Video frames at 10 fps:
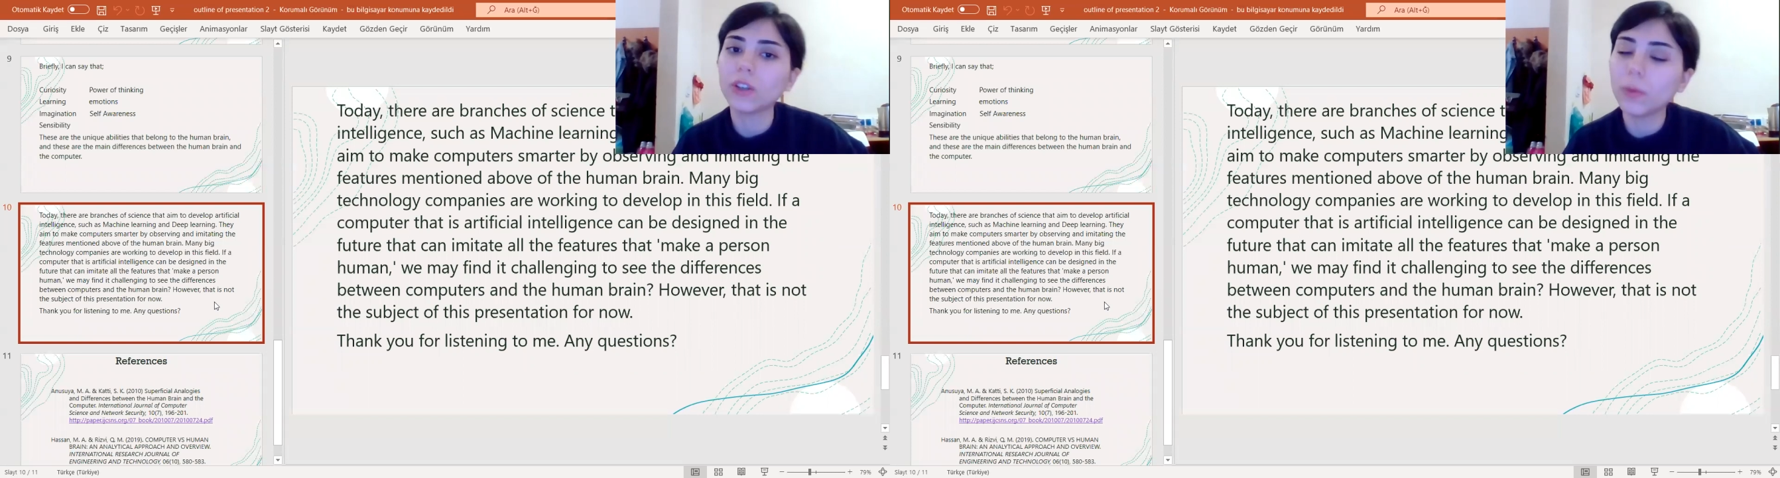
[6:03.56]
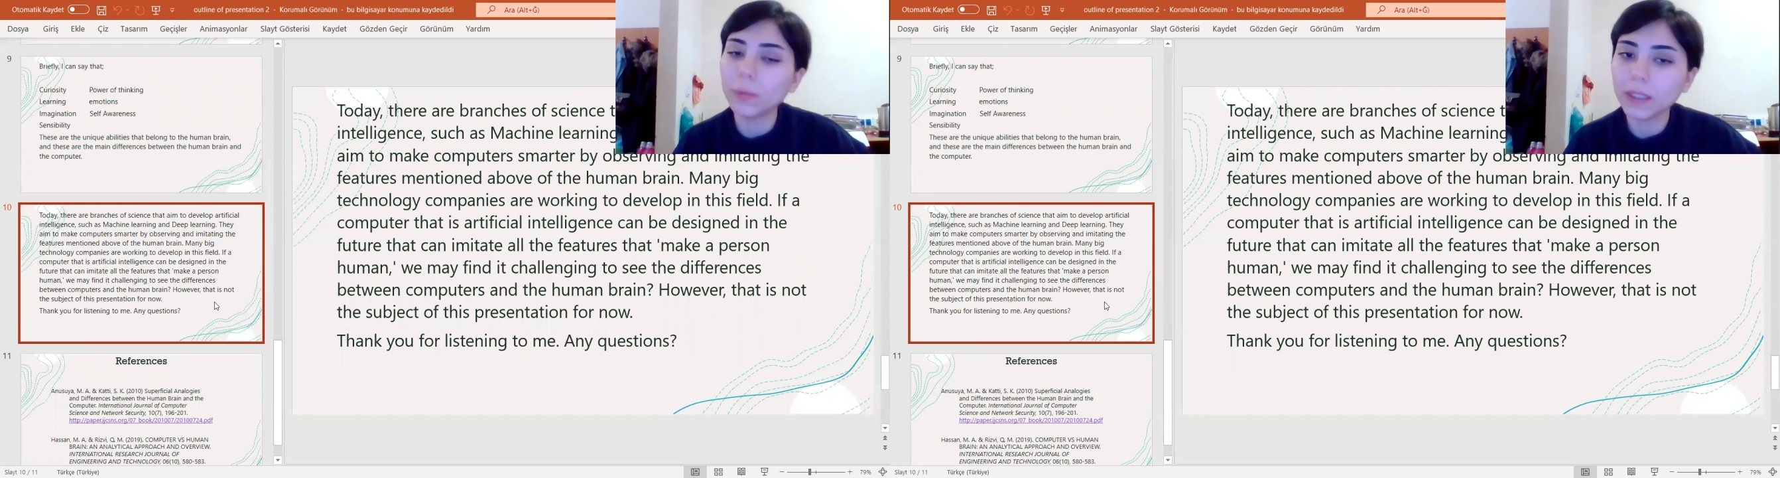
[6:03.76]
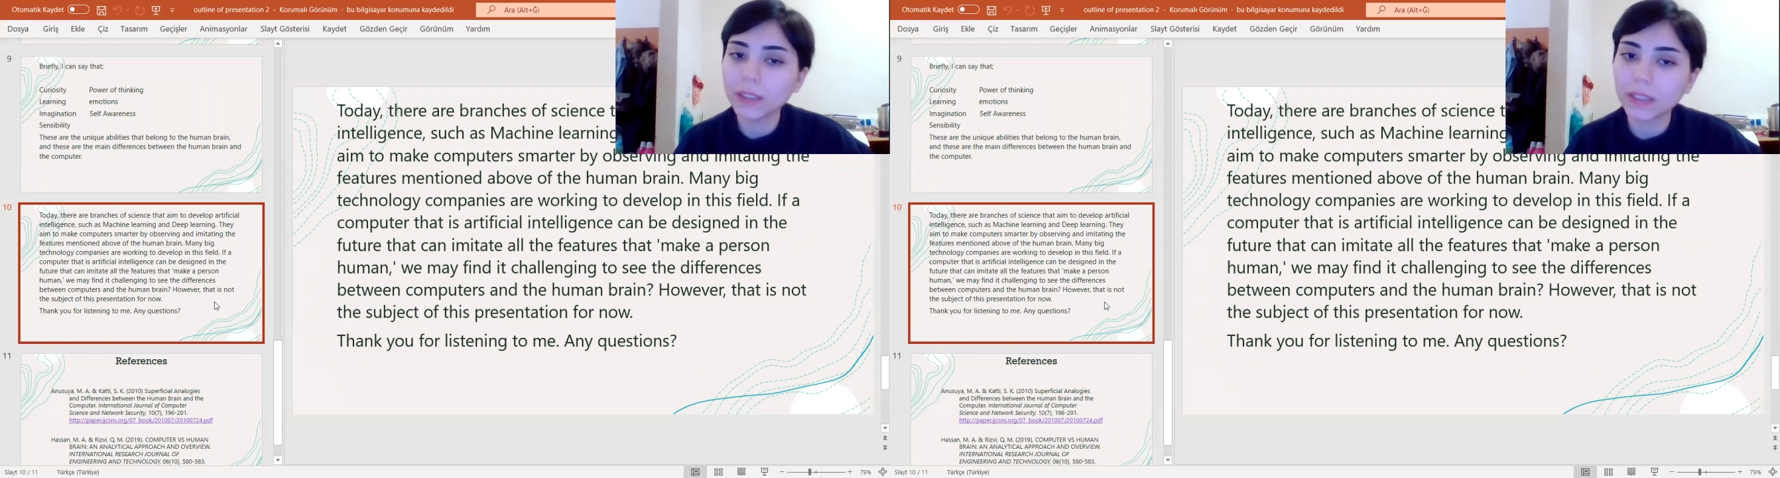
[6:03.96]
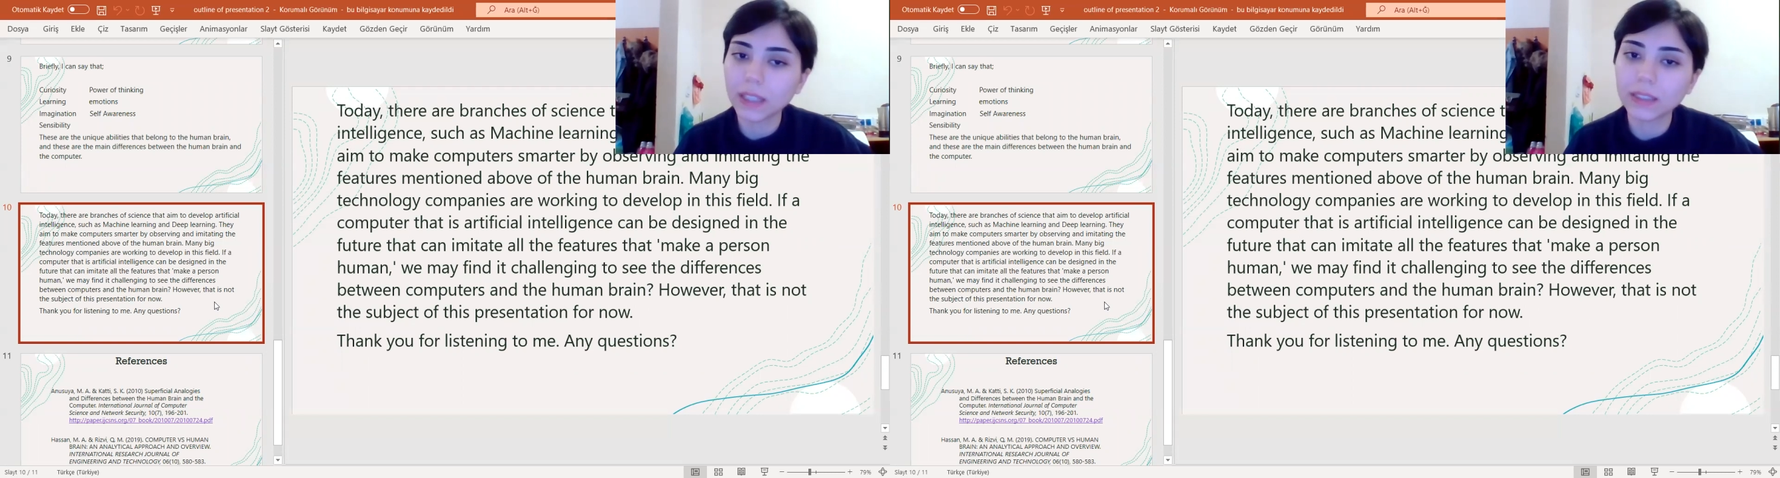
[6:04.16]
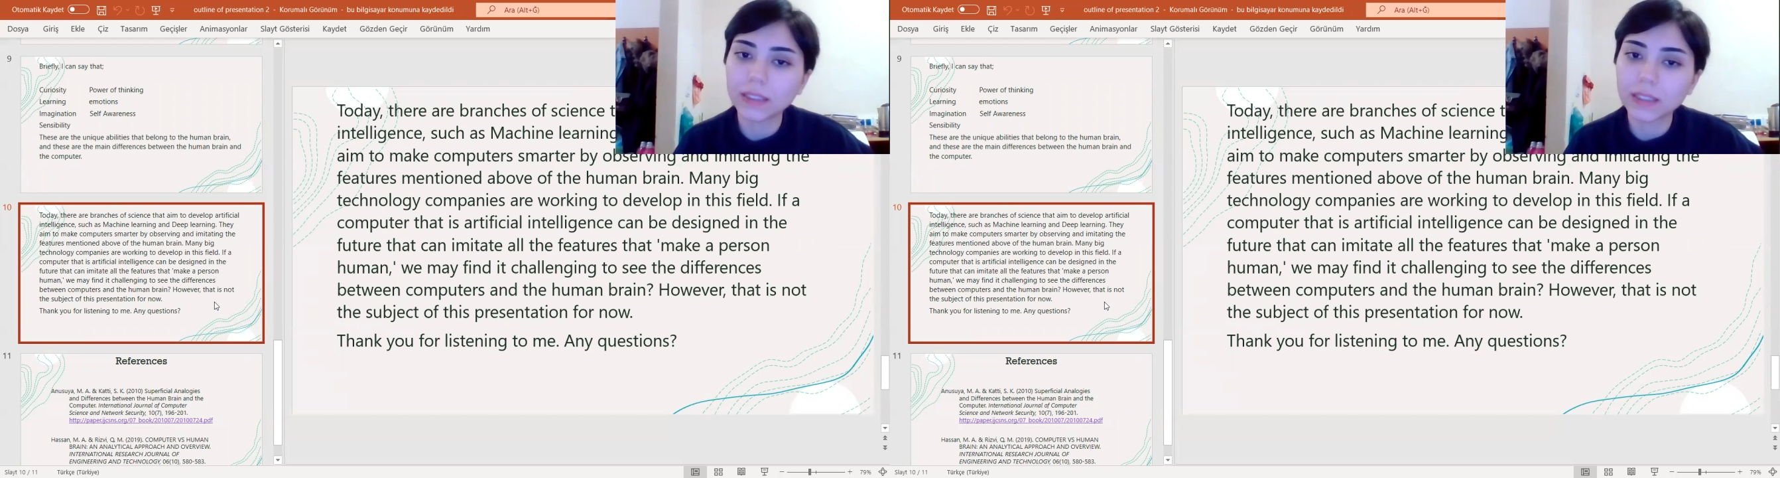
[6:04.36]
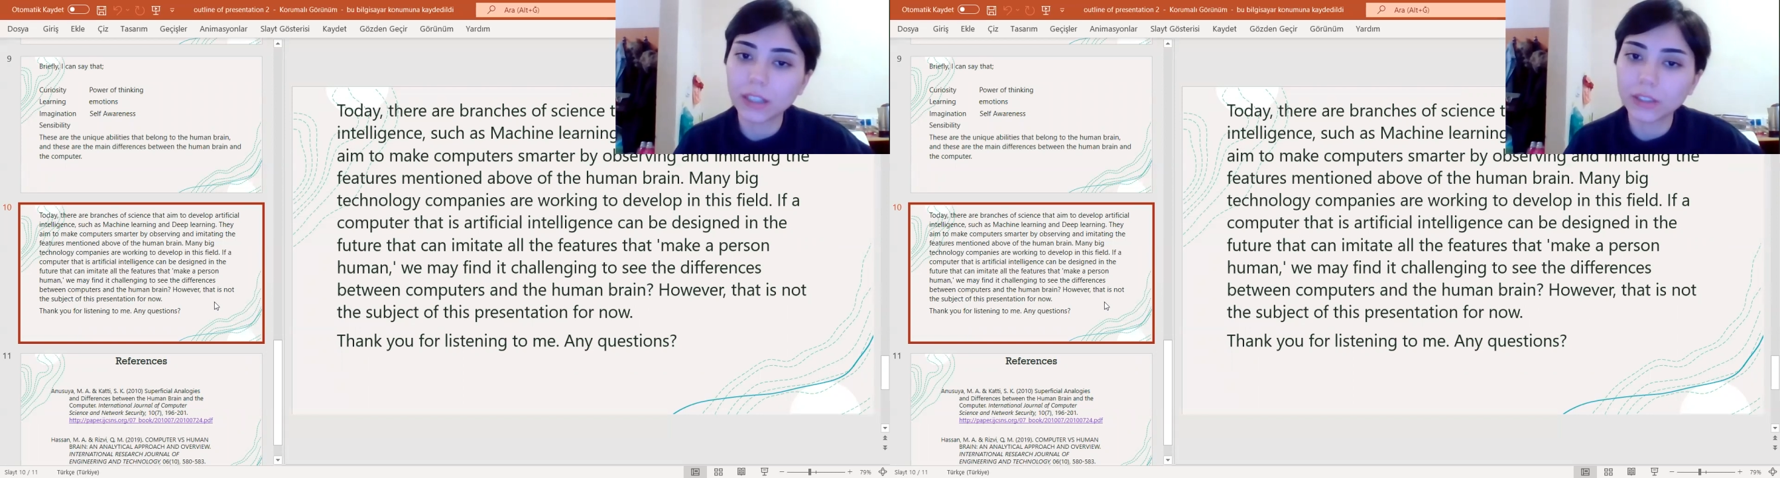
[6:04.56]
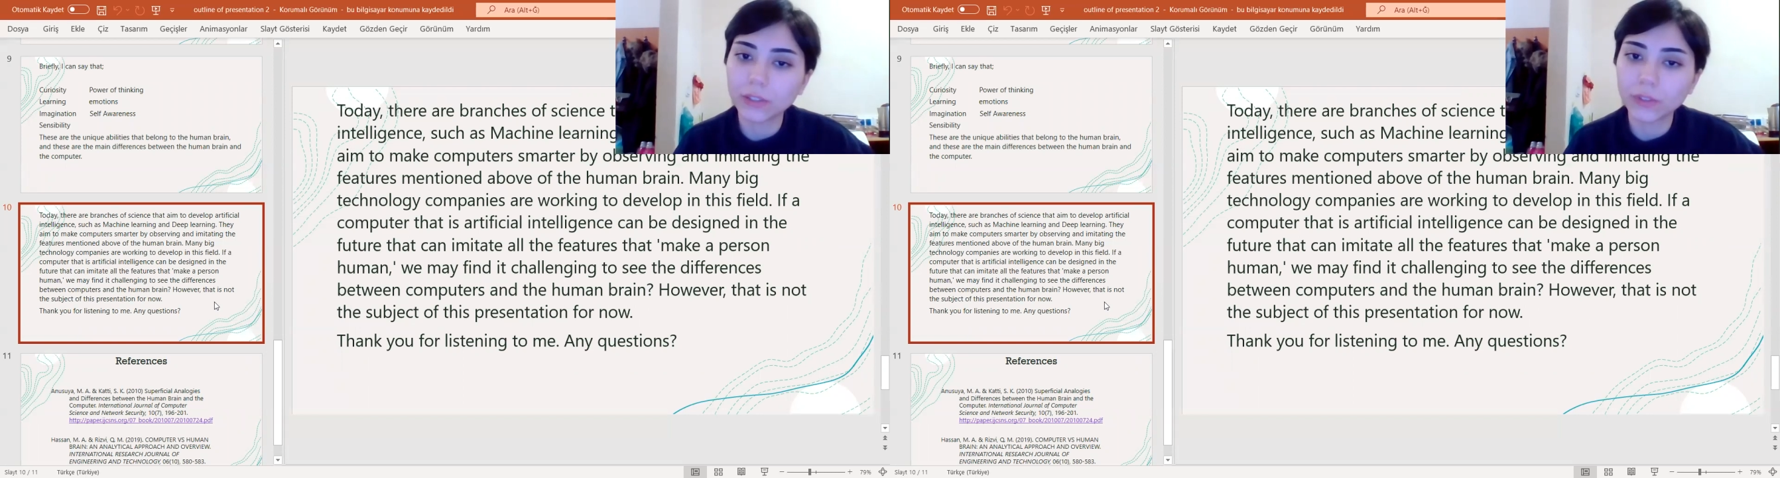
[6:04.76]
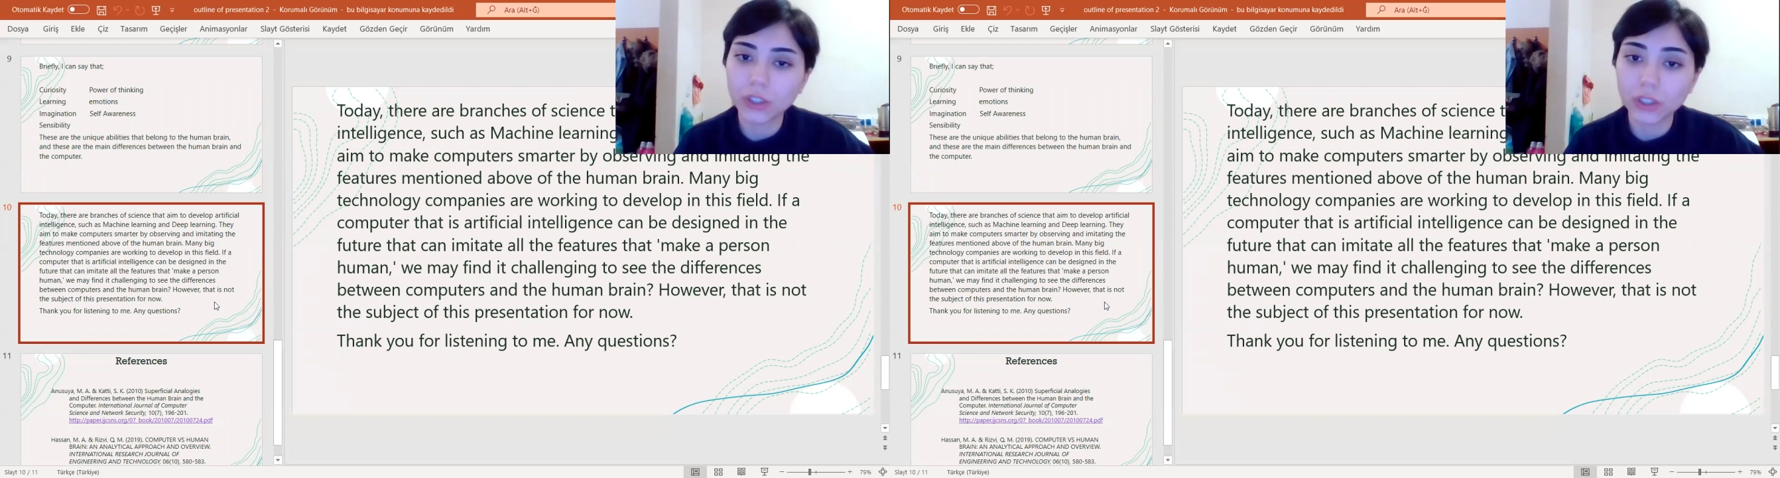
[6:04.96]
computer that is
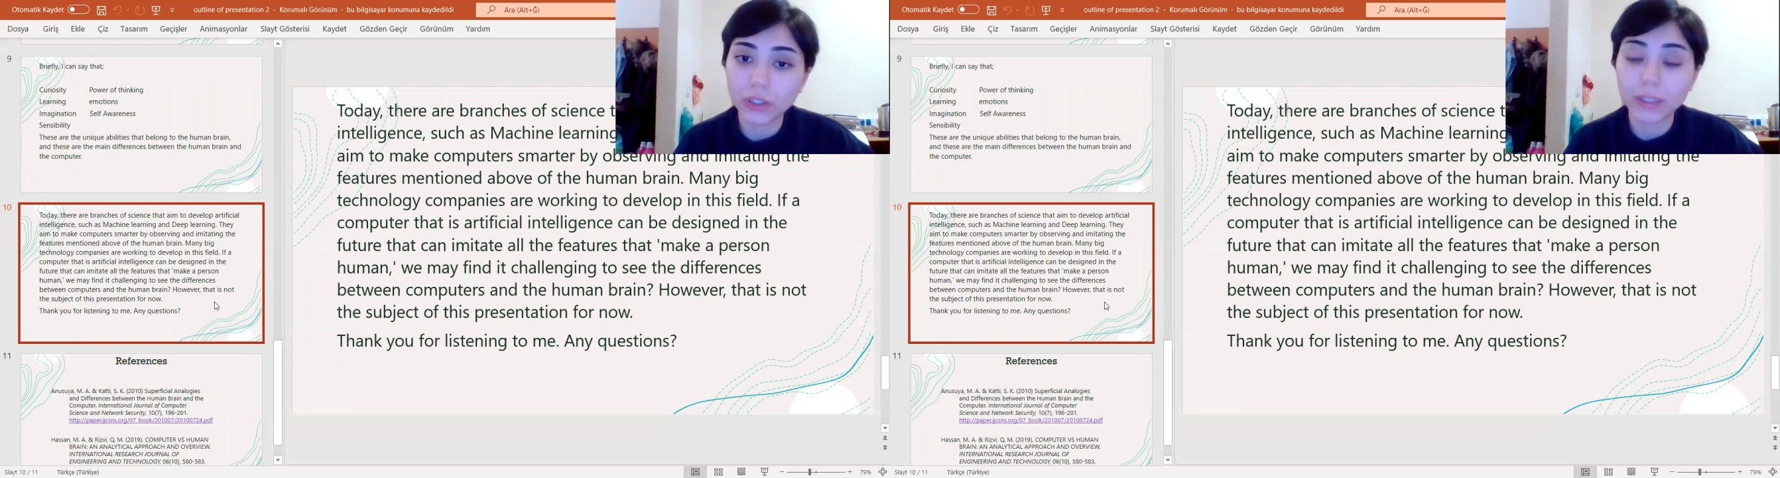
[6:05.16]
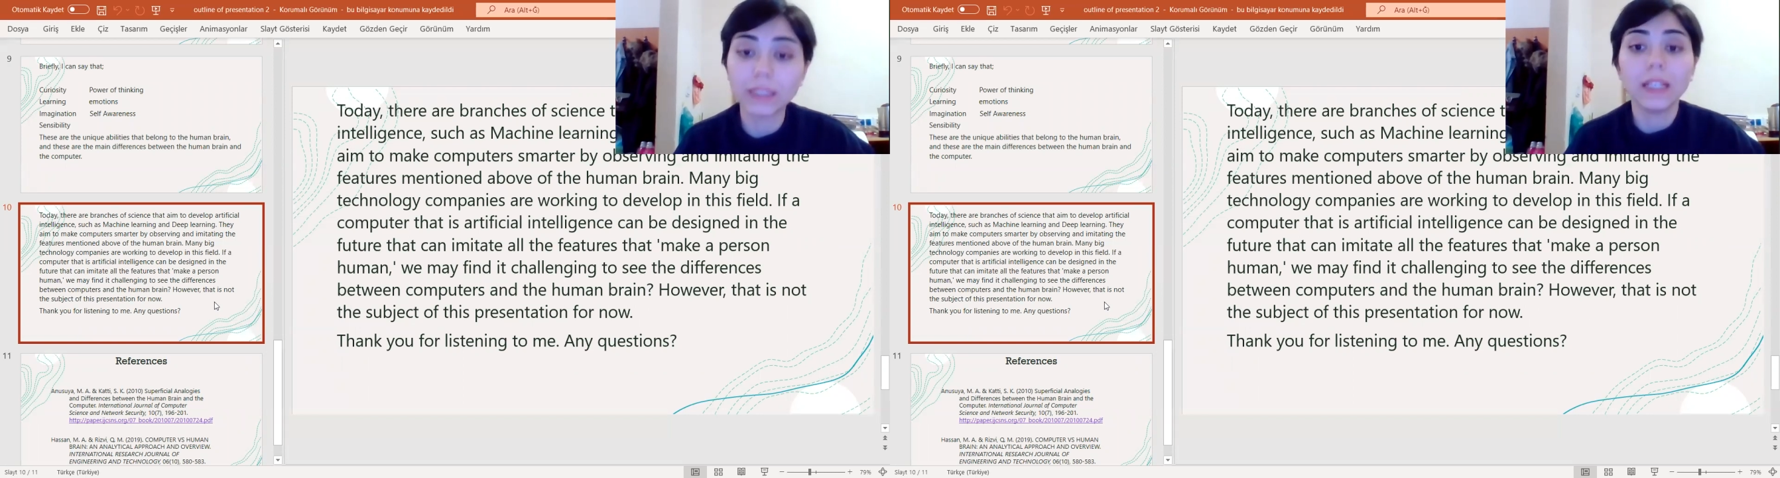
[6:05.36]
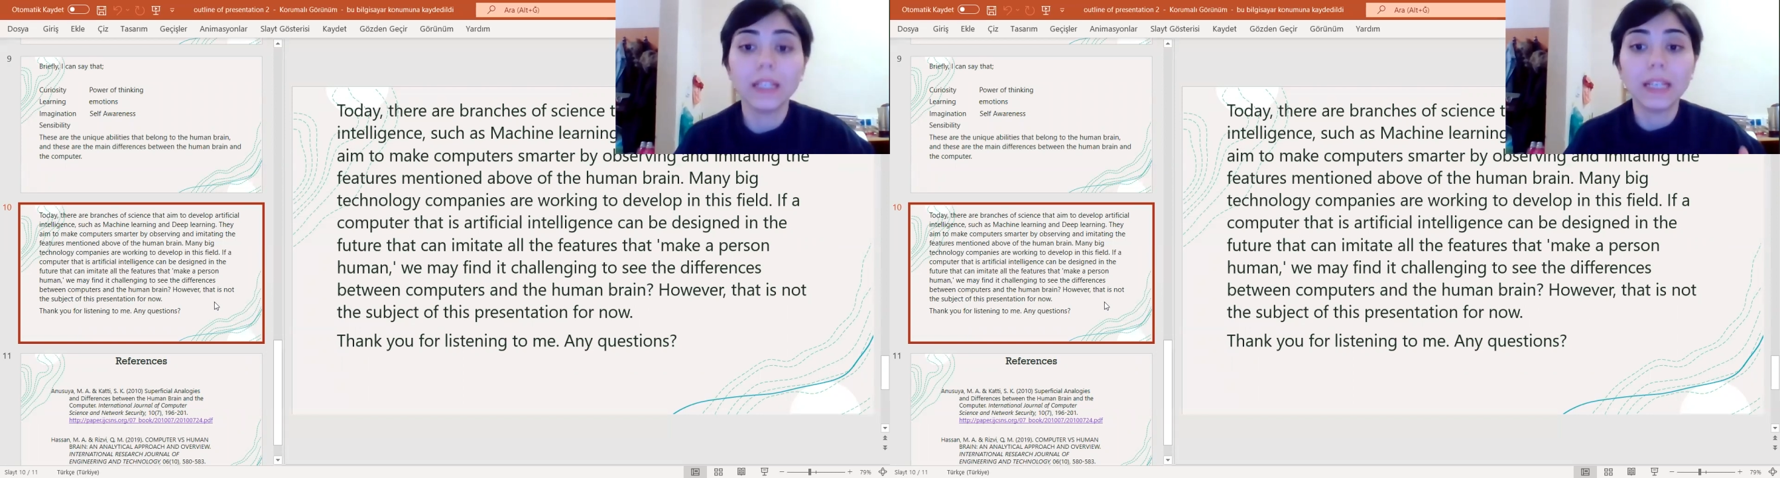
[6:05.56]
artificial